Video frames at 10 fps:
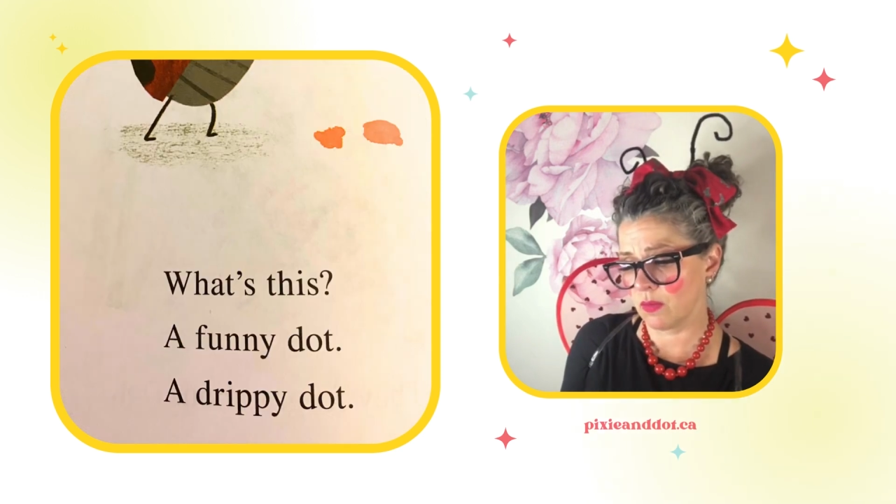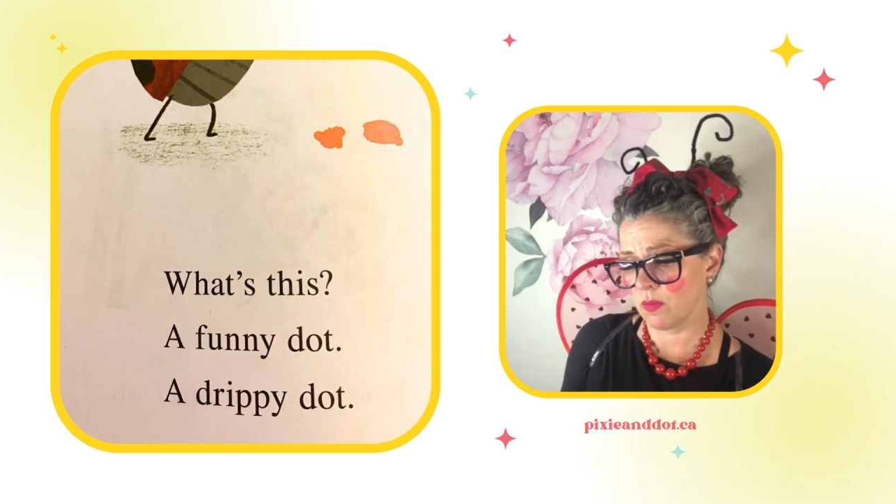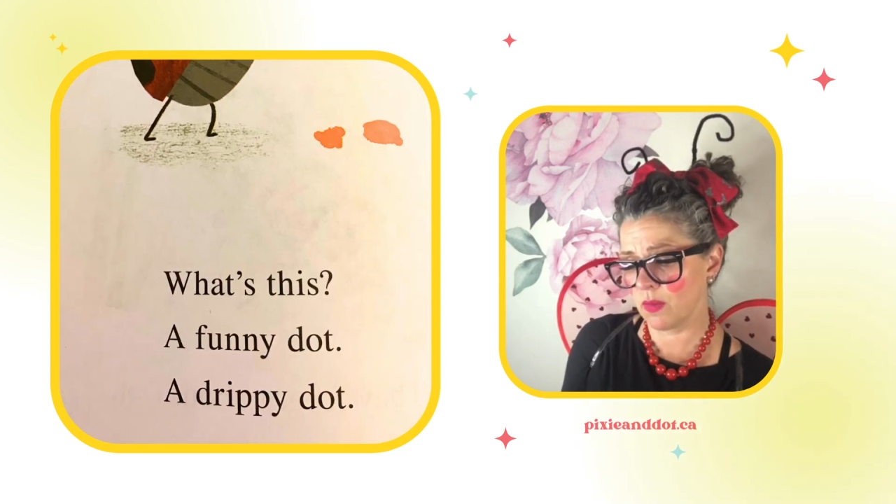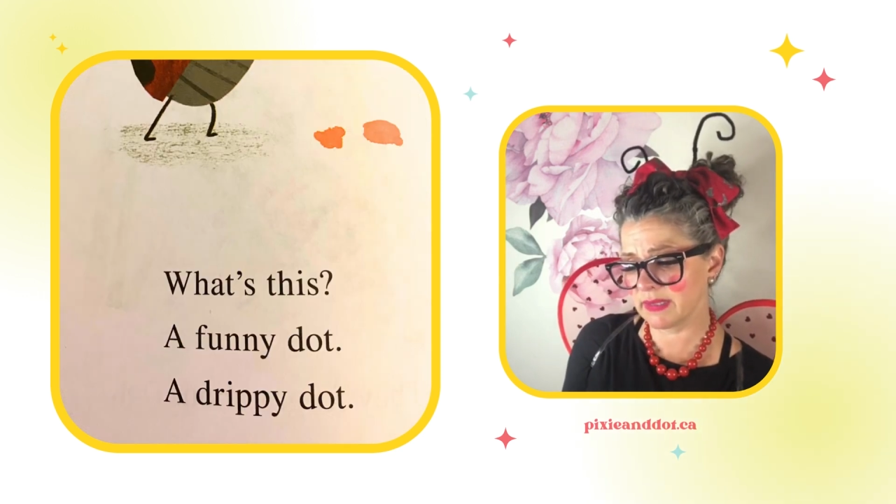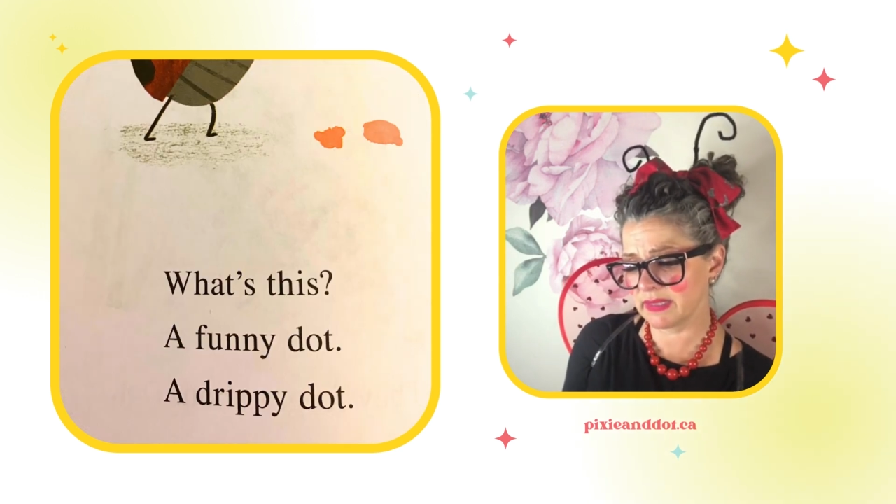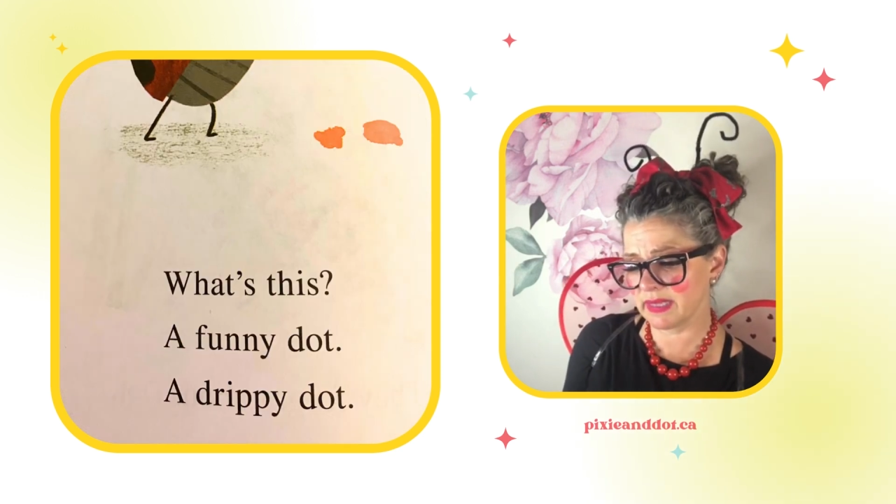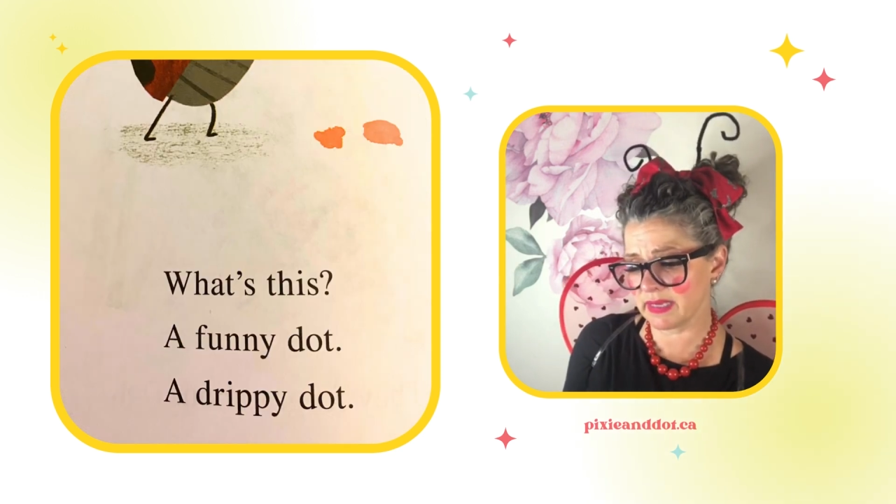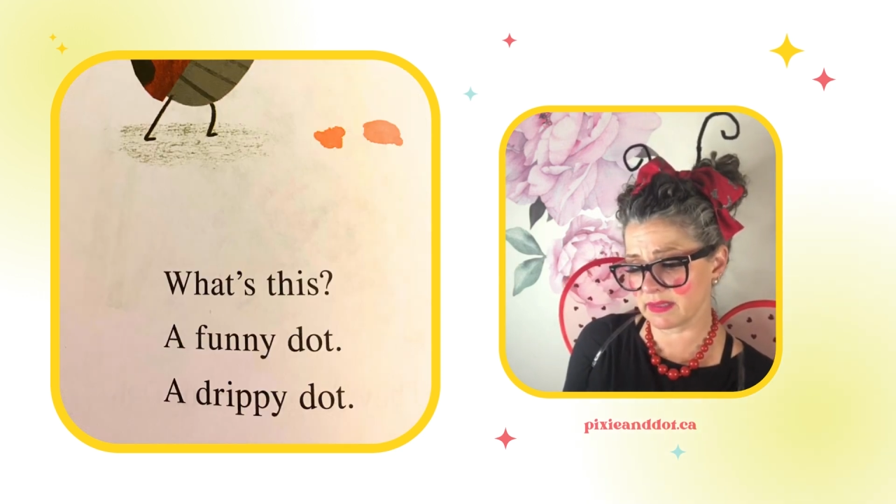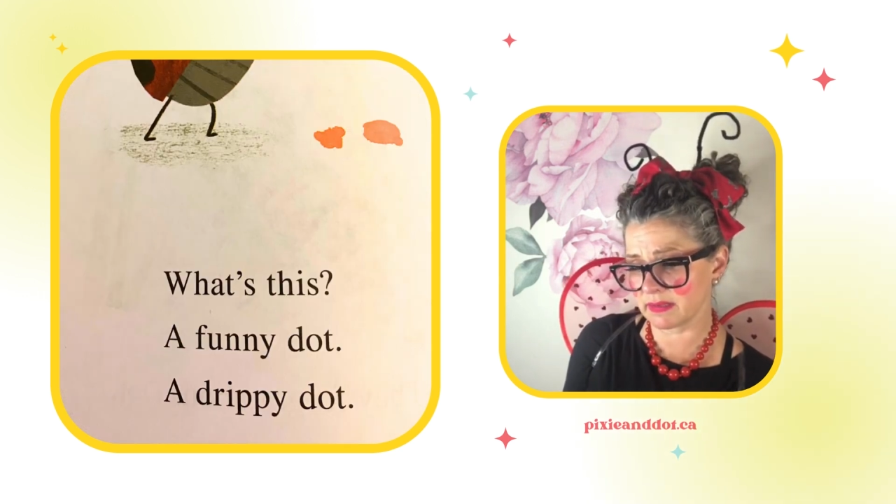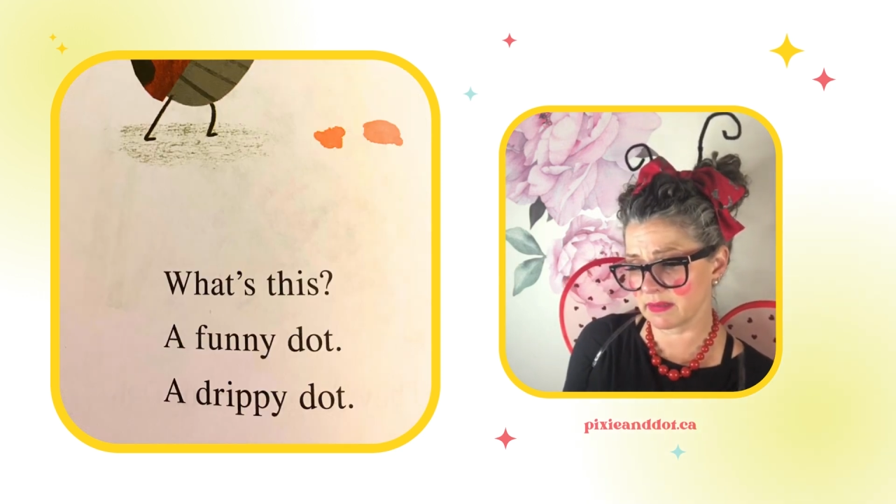What's
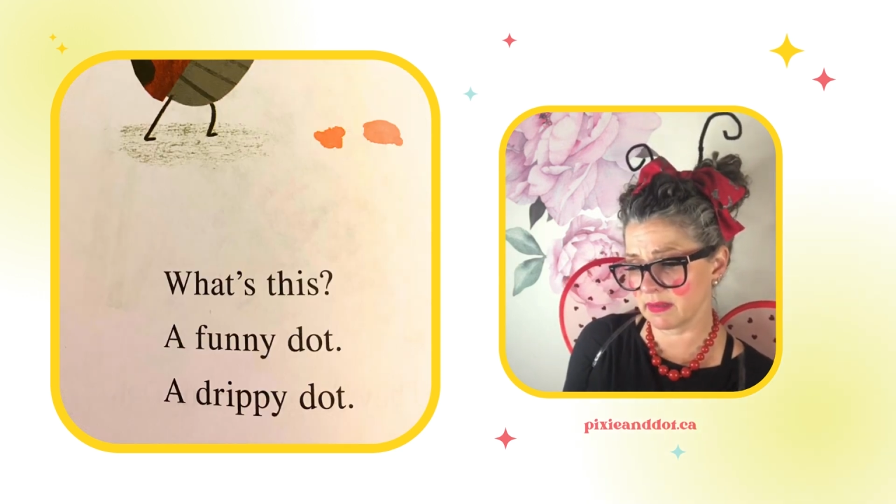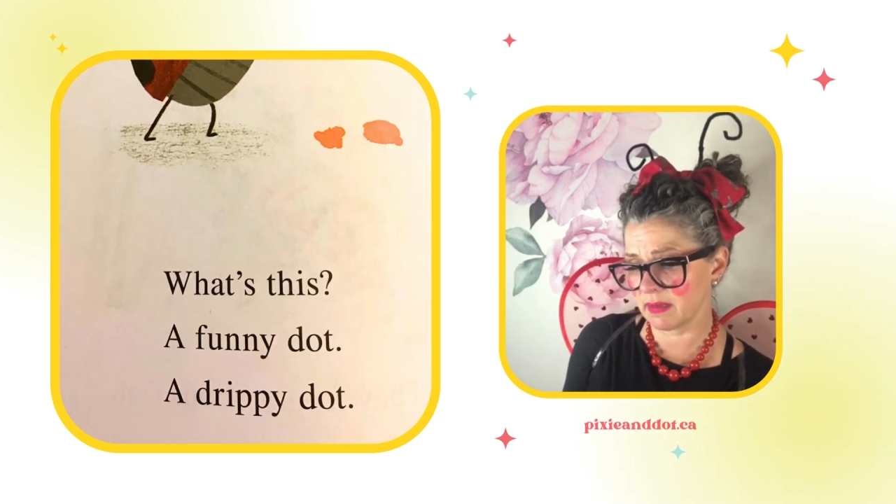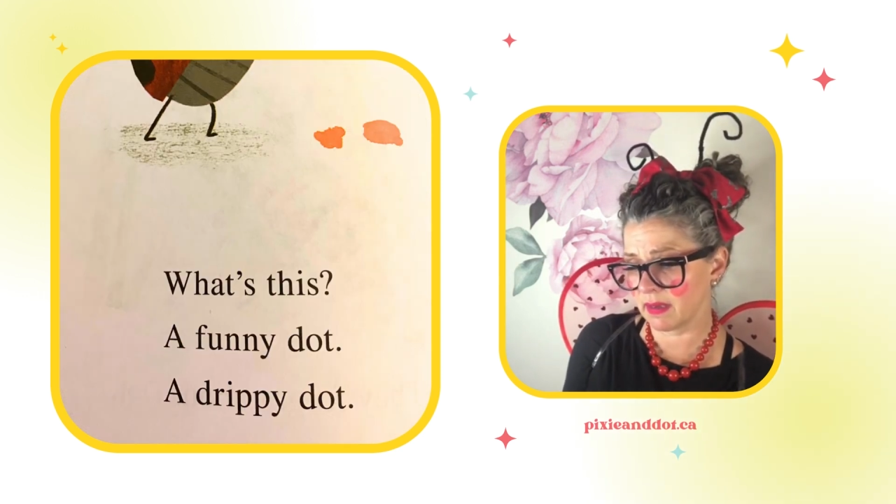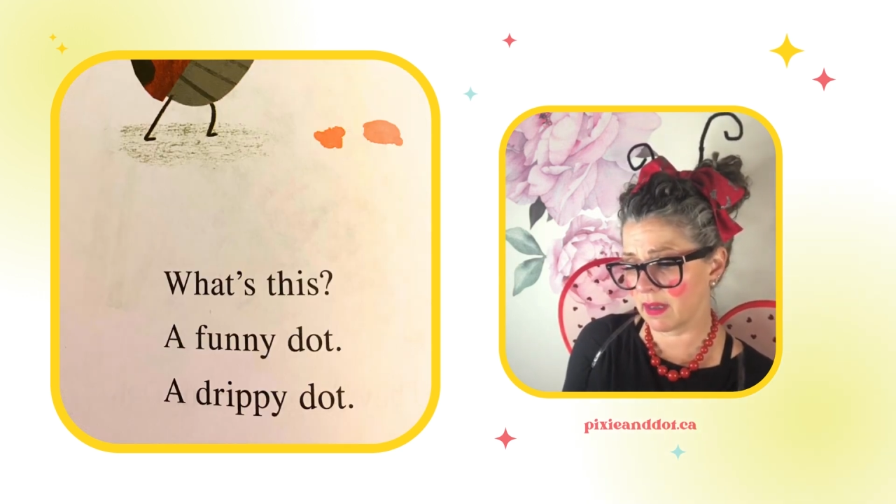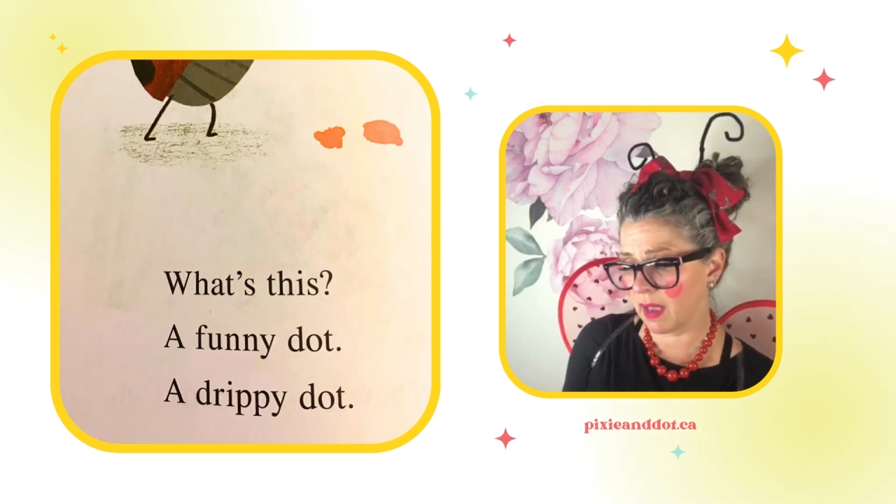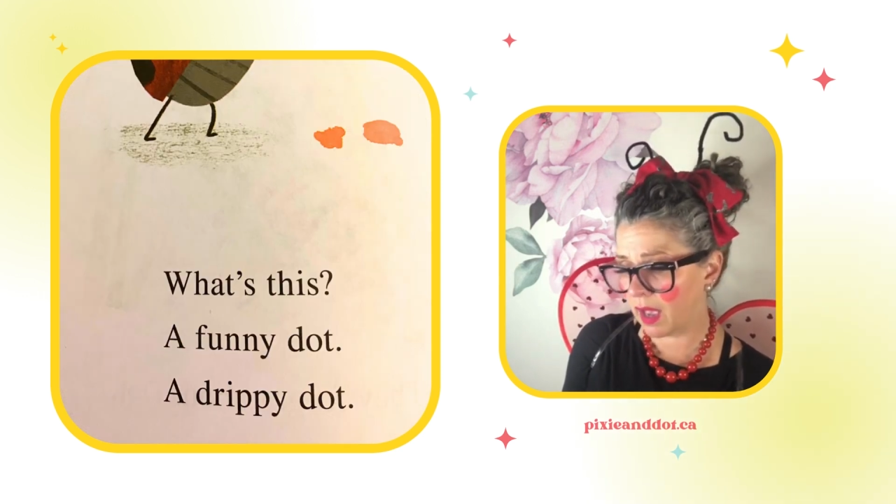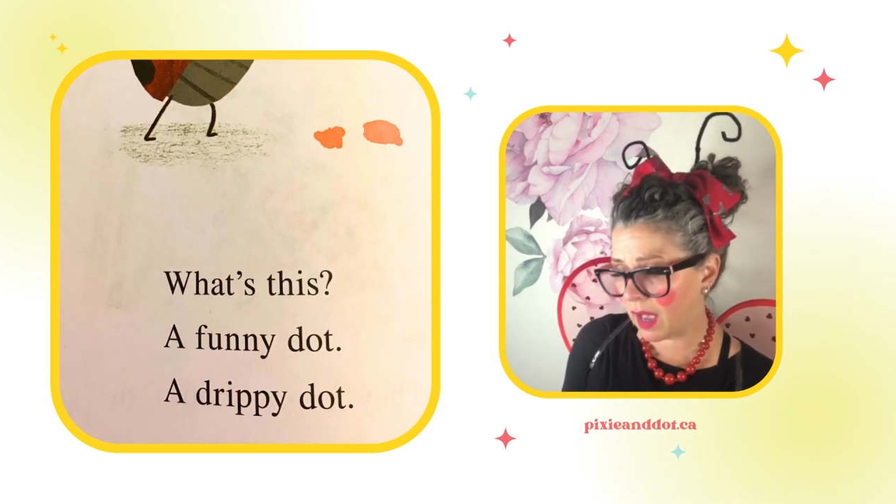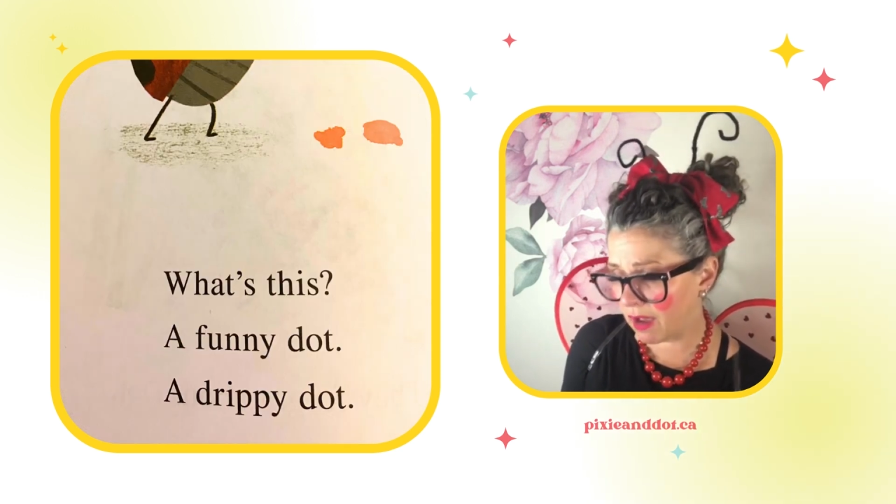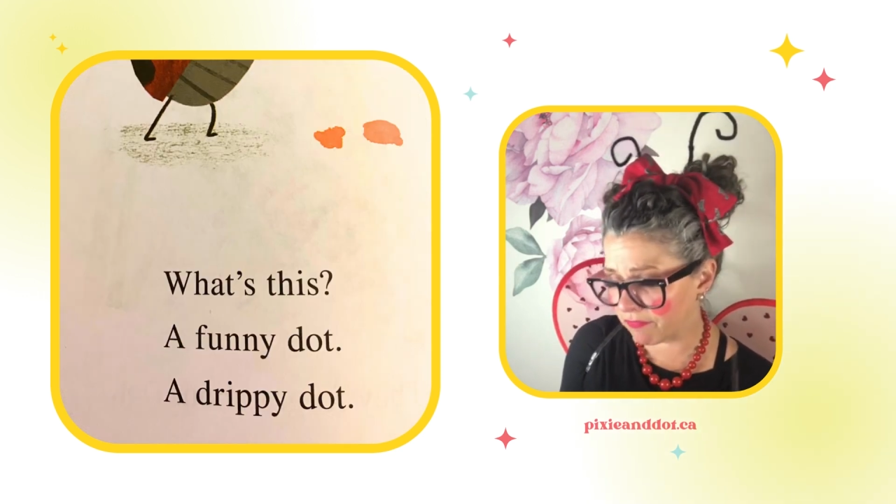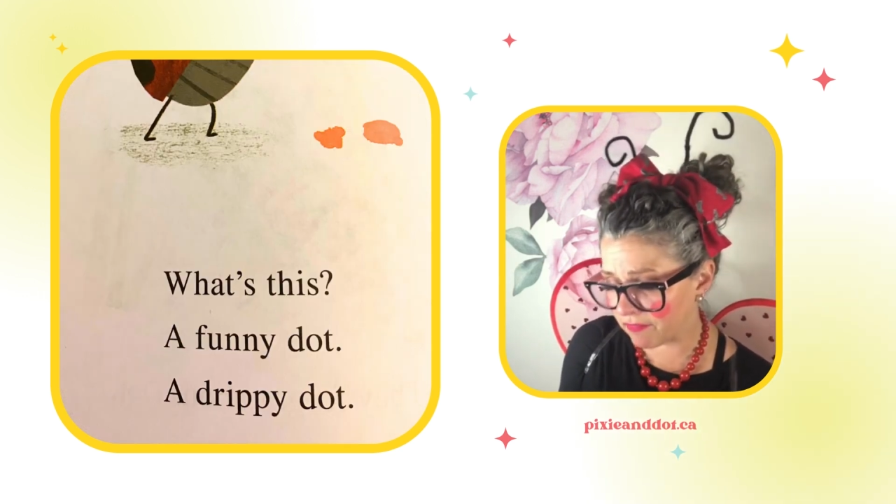this? A